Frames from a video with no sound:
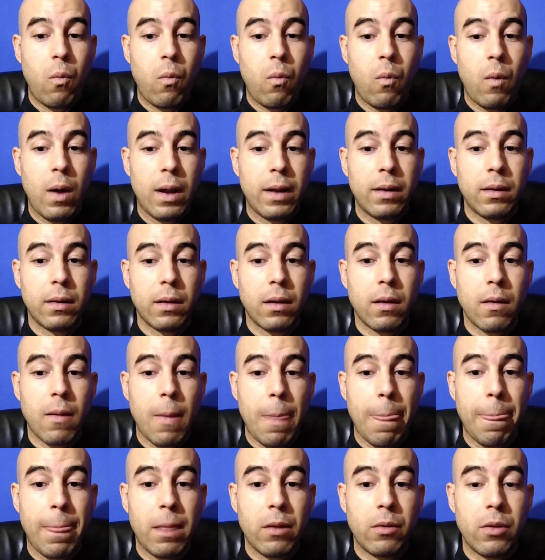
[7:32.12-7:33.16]
when
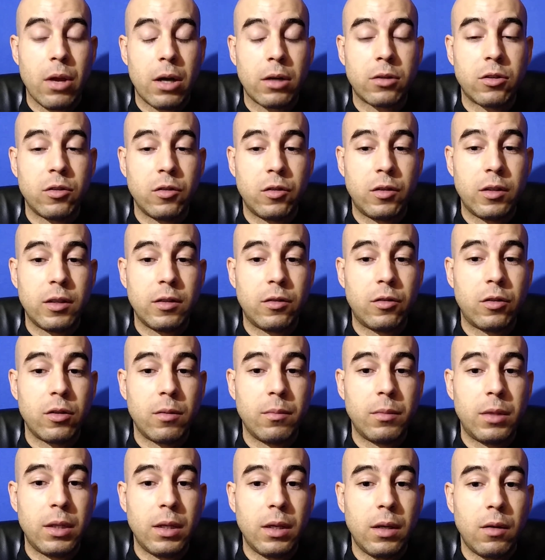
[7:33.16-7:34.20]
the doctor says
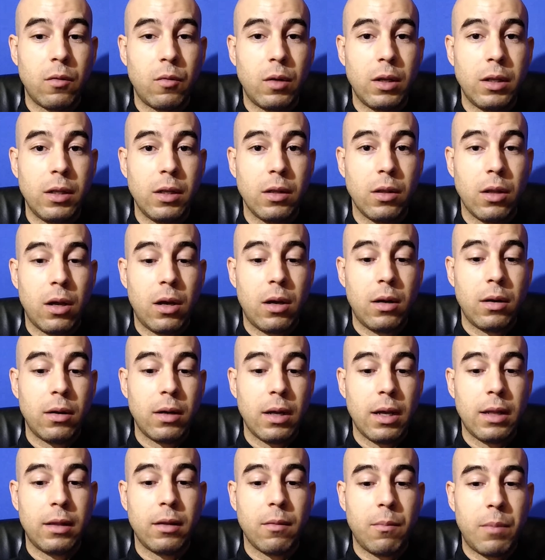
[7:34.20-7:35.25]
something really long
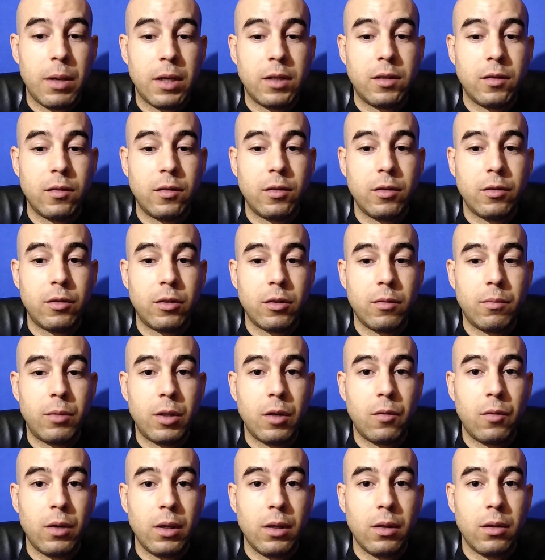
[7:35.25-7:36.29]
and the patient says
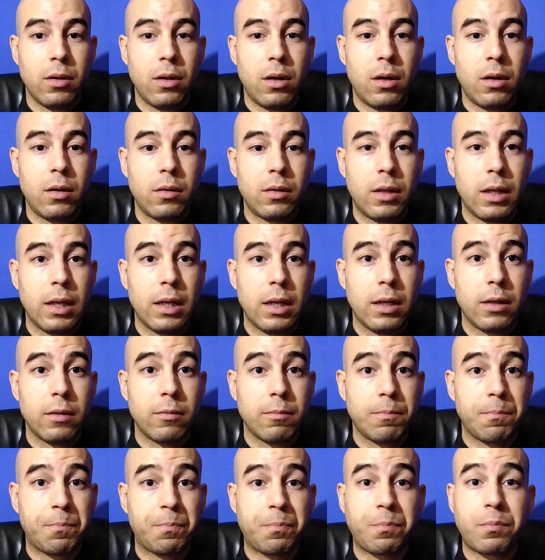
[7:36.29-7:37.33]
something really long, then
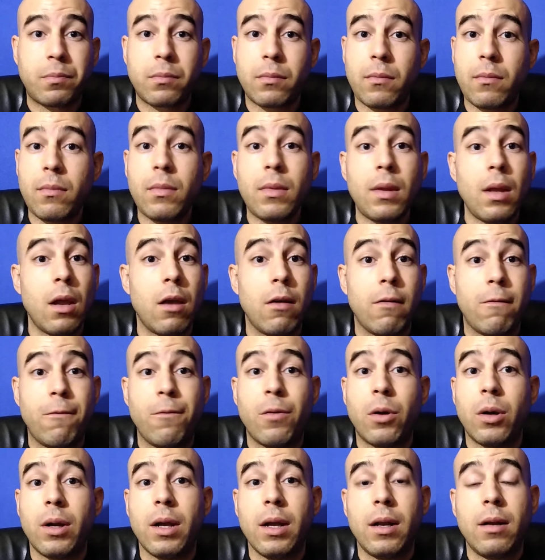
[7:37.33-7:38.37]

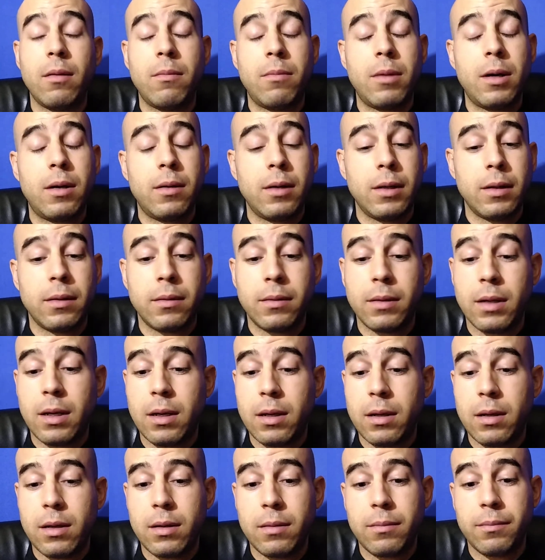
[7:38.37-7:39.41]
forget about it.
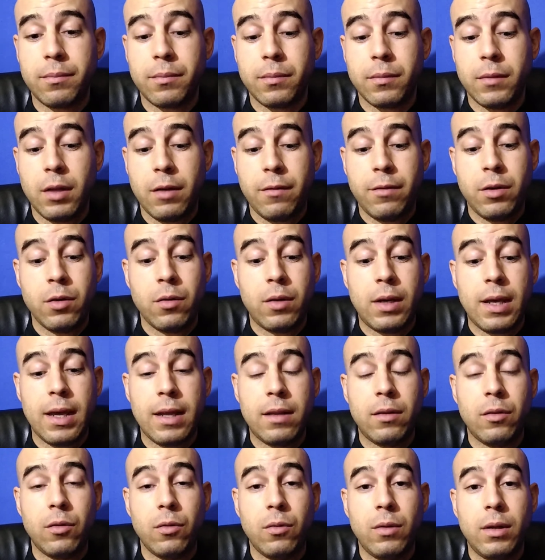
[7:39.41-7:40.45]
If you
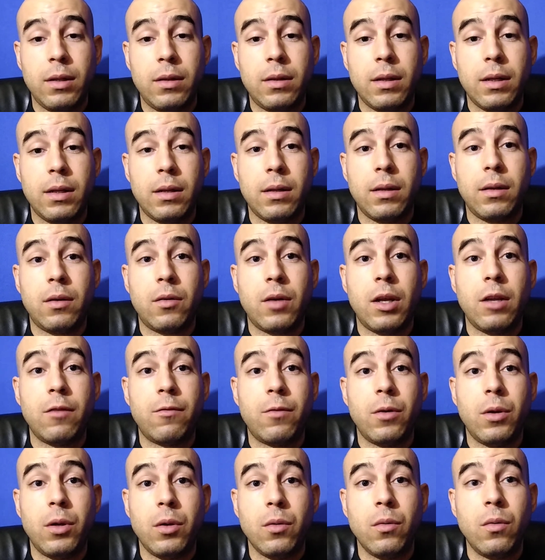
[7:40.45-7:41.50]
can do it, then great
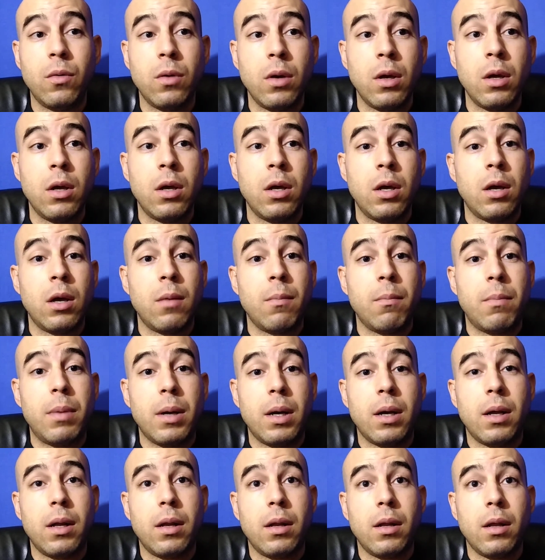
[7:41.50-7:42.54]
for you.
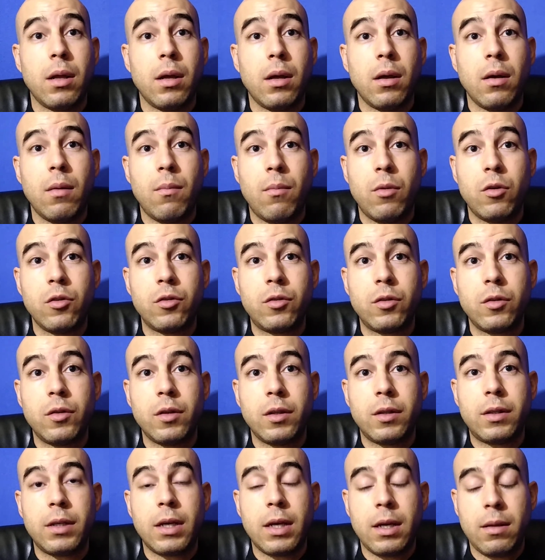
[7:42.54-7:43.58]
But most of
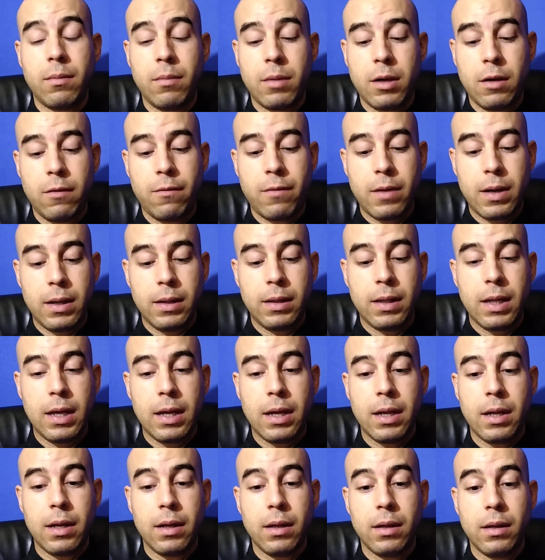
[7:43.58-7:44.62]
the time, I find
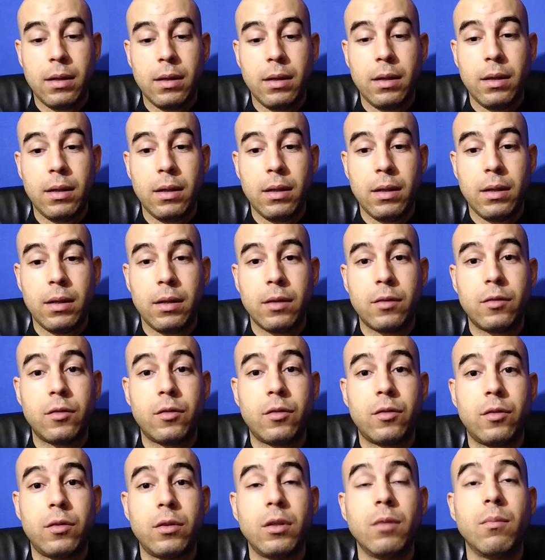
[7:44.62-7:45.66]
that it's
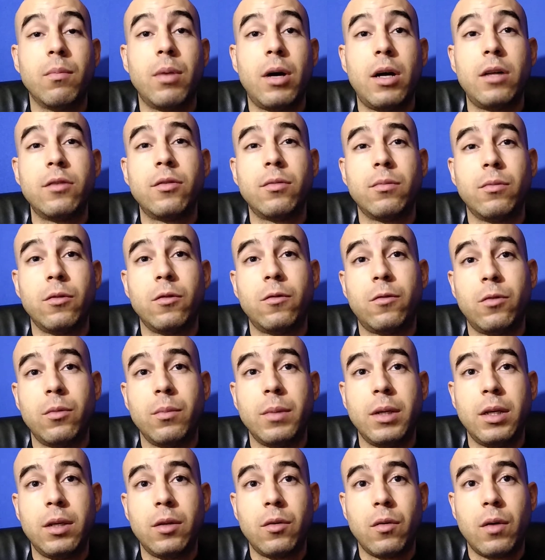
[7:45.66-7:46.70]
impossible for
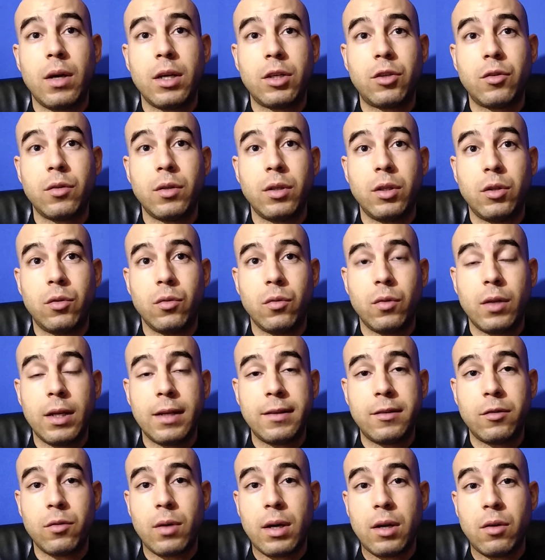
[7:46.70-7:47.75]
me to actually do
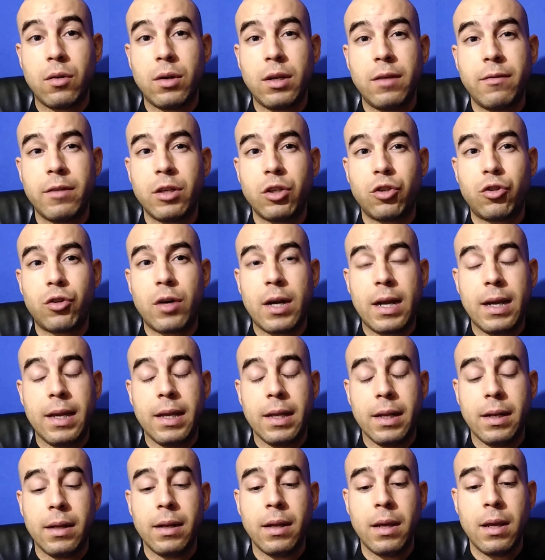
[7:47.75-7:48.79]
that, so I don't even try
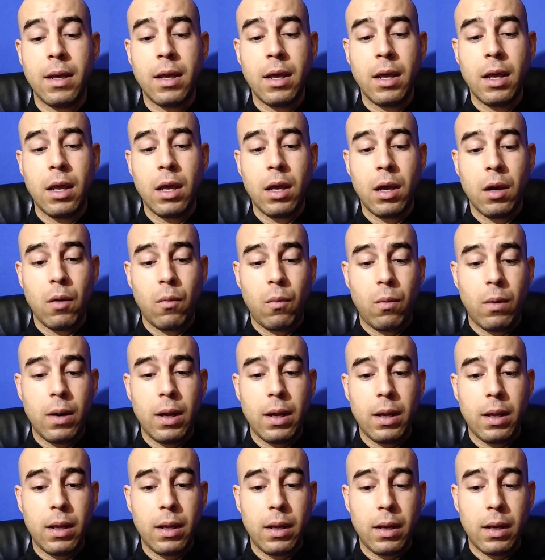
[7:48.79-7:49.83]
it.
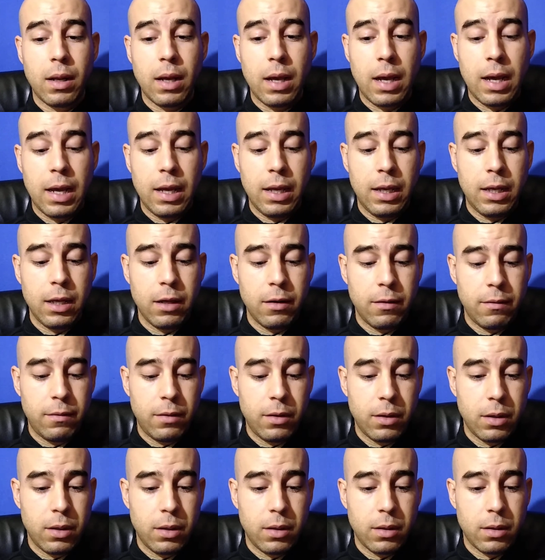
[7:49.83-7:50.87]
When
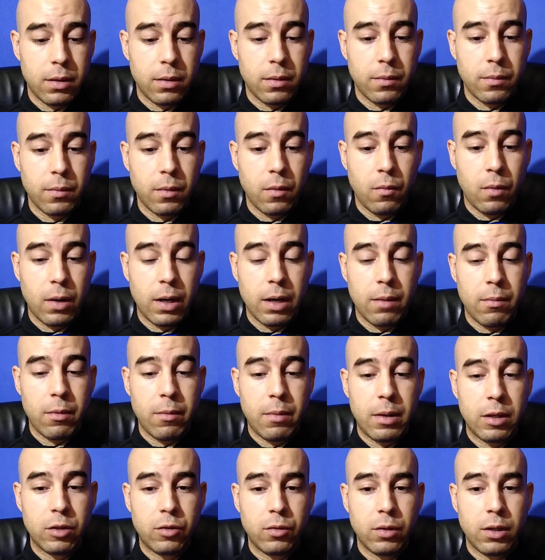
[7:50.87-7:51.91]
I'm
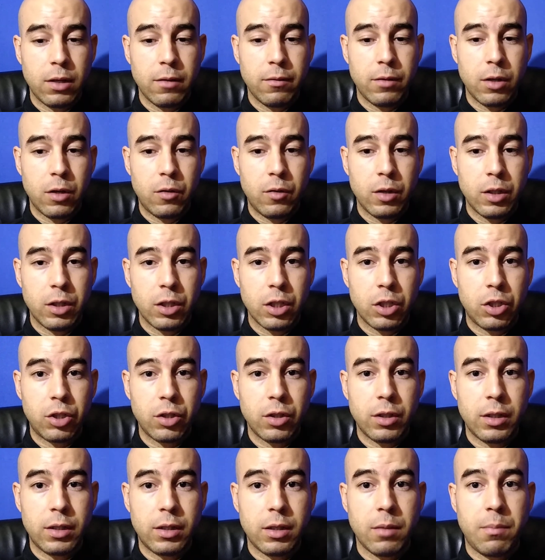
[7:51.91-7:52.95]
about to give the
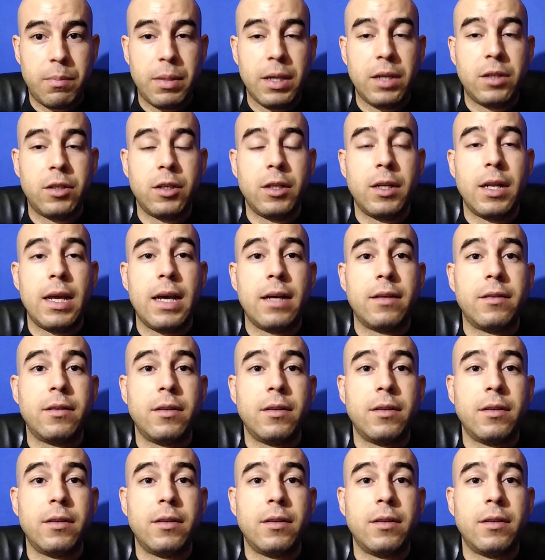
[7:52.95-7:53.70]
rendition and the patient